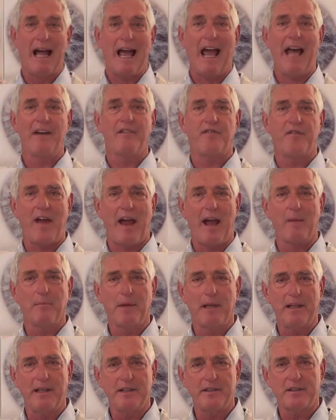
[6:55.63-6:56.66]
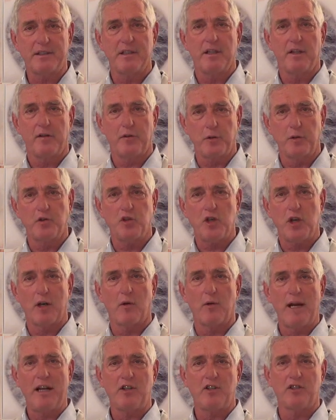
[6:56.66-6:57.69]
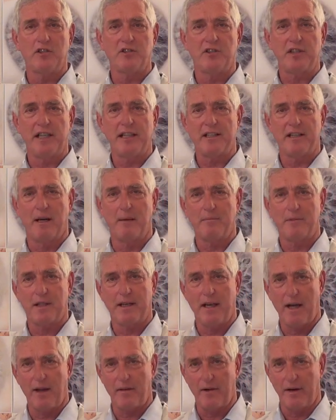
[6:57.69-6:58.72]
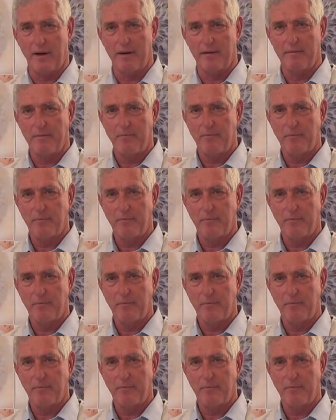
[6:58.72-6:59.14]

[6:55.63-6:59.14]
and families through generations they come together.